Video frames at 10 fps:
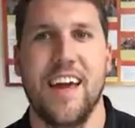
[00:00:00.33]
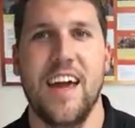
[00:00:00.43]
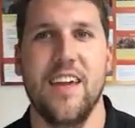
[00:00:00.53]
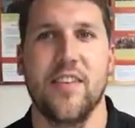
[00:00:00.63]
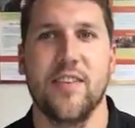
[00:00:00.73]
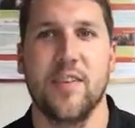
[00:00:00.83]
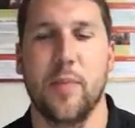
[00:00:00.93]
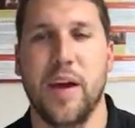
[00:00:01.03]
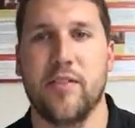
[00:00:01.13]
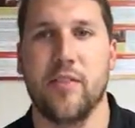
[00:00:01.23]
Hey, this is
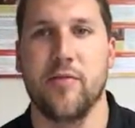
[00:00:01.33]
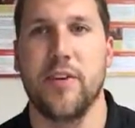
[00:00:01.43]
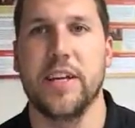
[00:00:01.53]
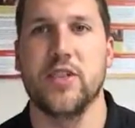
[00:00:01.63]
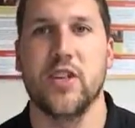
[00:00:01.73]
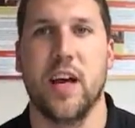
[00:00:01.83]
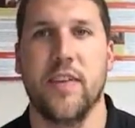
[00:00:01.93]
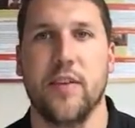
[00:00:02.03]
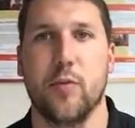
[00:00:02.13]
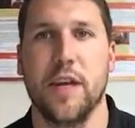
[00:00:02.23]
Pastor Fish
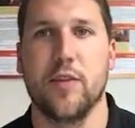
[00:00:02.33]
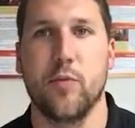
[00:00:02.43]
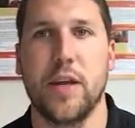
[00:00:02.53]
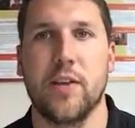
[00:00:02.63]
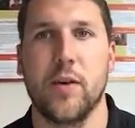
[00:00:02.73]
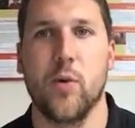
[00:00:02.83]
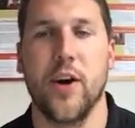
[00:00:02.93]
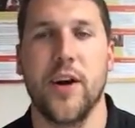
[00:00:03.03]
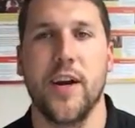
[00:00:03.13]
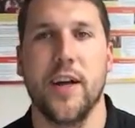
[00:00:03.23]
on this week's Weekly
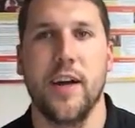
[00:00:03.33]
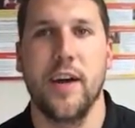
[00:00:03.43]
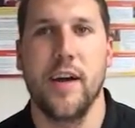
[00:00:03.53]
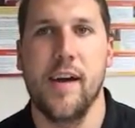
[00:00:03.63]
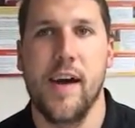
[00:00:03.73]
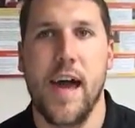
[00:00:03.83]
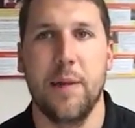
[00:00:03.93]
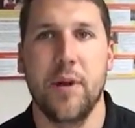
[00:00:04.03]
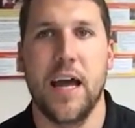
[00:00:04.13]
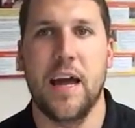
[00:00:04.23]
Word.
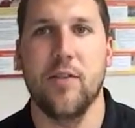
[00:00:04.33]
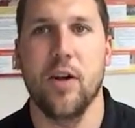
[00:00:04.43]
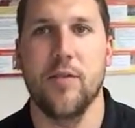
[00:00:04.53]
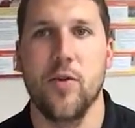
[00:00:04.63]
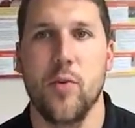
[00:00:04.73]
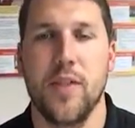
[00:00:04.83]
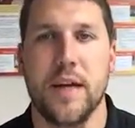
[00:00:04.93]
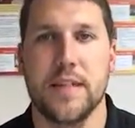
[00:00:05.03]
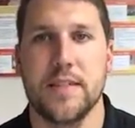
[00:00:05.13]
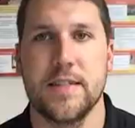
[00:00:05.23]
Happy to have all of you
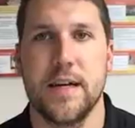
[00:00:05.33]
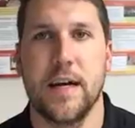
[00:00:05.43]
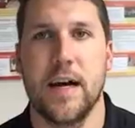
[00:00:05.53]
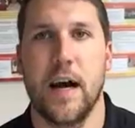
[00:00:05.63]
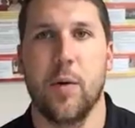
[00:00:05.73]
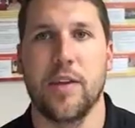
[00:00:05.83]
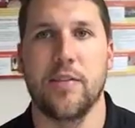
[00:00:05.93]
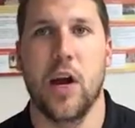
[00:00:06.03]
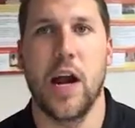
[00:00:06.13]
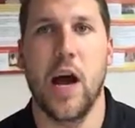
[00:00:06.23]
with us. Uh, I want to
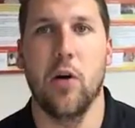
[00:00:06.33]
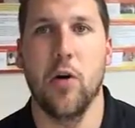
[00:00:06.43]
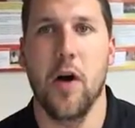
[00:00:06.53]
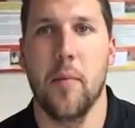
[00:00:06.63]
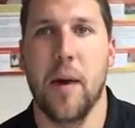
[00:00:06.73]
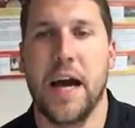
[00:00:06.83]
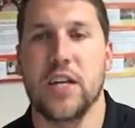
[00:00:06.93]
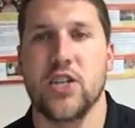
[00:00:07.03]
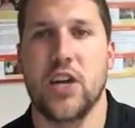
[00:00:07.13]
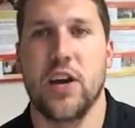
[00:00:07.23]
start out uh,
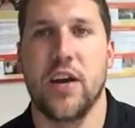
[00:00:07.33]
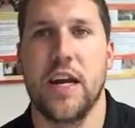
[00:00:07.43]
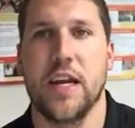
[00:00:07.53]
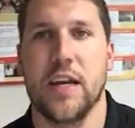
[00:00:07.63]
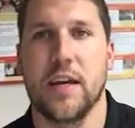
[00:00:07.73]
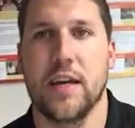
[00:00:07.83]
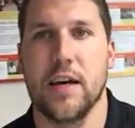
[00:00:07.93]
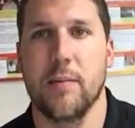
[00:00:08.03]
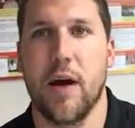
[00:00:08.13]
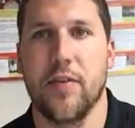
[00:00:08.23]
by sharing
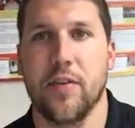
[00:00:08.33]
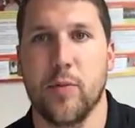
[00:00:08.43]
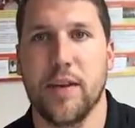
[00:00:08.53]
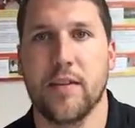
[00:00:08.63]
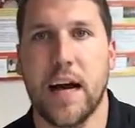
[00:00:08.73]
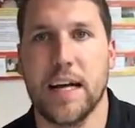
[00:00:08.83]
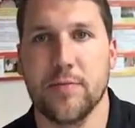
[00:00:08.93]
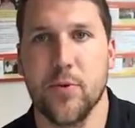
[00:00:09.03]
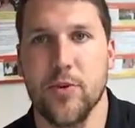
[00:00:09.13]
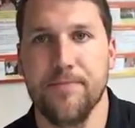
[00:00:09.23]
about this week's
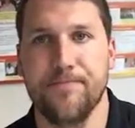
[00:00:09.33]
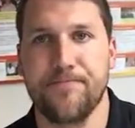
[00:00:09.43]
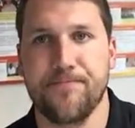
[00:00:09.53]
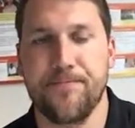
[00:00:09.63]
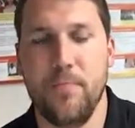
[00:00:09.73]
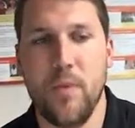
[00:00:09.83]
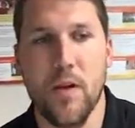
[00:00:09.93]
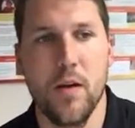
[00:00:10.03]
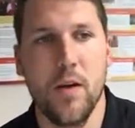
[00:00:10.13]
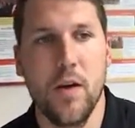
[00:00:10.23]
gospel.
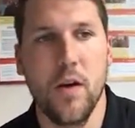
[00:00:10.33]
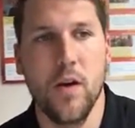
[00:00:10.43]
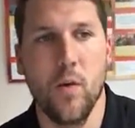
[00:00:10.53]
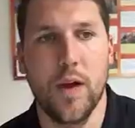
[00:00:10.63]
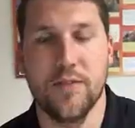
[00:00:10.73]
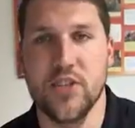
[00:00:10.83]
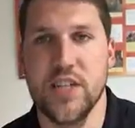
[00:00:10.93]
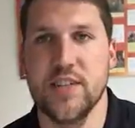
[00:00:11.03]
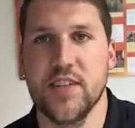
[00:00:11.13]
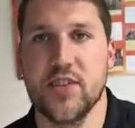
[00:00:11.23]
We have
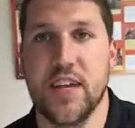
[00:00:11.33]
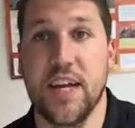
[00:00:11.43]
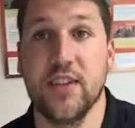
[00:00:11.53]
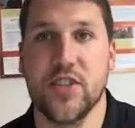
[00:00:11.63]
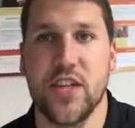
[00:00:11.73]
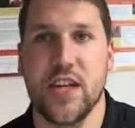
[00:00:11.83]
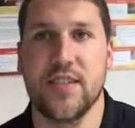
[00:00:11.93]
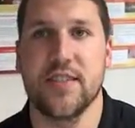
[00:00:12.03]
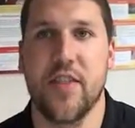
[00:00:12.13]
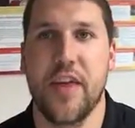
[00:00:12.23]
Jesus challenging
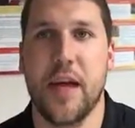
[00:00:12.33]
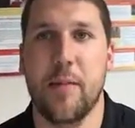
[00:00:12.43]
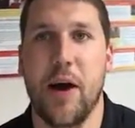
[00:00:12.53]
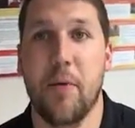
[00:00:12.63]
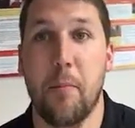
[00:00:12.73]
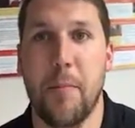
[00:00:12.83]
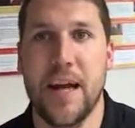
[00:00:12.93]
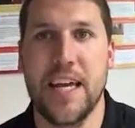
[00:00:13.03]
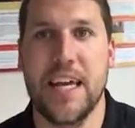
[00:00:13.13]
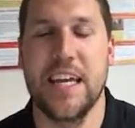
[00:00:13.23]
us to think about
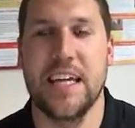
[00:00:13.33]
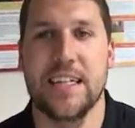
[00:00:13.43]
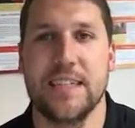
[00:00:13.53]
money.